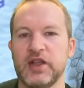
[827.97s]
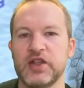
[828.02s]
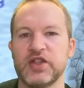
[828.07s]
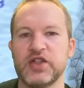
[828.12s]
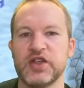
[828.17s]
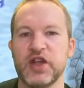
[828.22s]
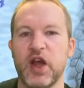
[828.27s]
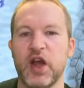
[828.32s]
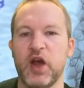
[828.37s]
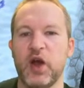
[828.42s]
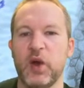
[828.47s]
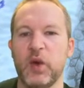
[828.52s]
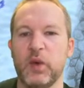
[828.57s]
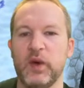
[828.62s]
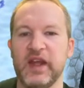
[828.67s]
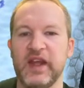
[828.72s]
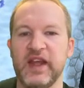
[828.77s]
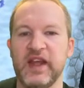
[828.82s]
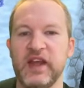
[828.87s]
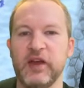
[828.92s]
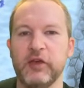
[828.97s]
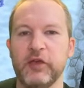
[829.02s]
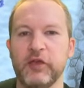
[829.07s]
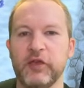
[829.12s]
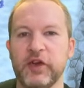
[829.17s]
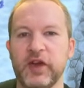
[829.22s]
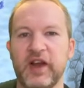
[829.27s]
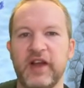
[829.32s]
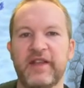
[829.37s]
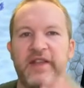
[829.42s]
So
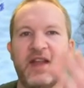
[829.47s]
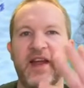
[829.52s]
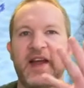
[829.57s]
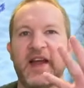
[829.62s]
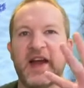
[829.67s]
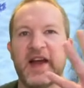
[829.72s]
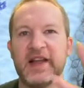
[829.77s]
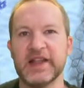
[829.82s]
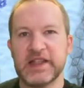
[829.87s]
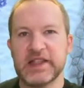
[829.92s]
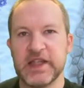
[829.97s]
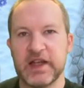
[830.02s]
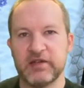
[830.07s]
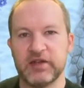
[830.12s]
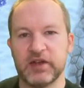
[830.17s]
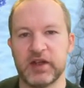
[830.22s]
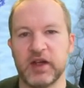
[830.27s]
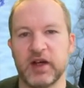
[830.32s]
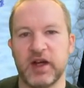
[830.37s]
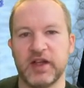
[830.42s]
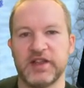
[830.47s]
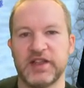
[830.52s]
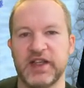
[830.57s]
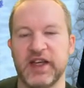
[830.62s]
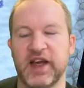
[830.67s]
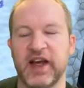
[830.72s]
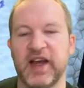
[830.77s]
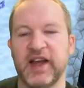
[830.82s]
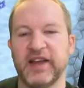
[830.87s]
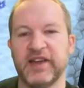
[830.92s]
if they had 7 cards
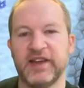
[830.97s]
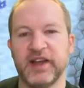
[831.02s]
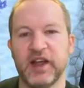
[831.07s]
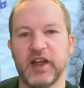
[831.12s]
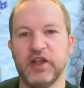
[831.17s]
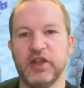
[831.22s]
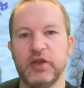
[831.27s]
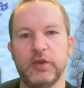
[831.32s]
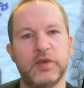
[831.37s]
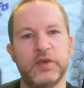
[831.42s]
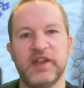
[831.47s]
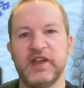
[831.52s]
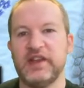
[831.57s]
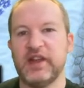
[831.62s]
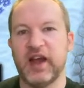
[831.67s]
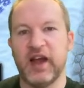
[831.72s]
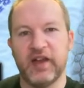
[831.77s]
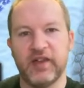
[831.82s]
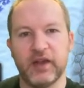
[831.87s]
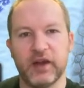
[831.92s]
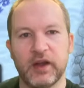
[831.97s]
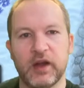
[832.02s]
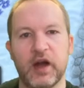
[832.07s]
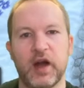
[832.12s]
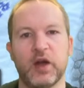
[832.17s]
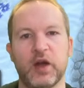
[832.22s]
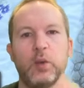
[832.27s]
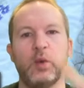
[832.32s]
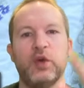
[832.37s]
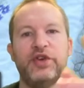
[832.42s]
in hand, you did that, the
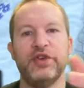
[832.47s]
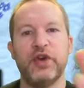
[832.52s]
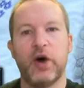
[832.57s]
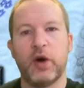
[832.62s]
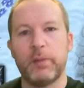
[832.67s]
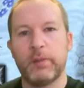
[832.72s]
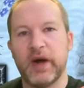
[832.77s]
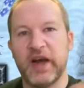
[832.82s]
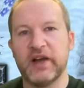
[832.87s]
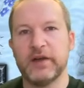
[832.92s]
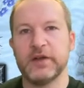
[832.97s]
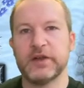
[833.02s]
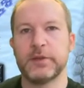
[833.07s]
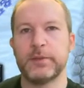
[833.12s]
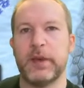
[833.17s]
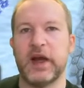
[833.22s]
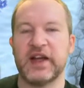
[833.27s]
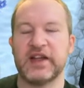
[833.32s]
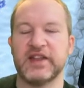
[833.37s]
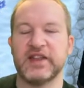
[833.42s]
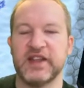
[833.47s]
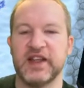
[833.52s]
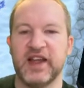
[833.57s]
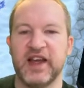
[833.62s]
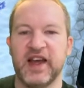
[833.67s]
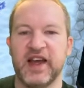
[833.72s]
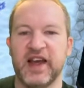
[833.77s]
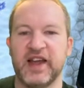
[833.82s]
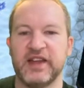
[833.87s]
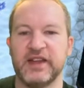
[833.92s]
card would not bounce back to the
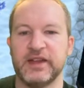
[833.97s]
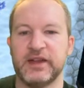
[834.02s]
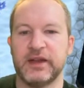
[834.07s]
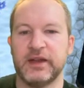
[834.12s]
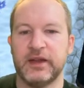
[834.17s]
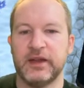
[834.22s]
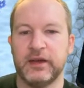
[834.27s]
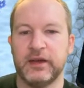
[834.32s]
hand.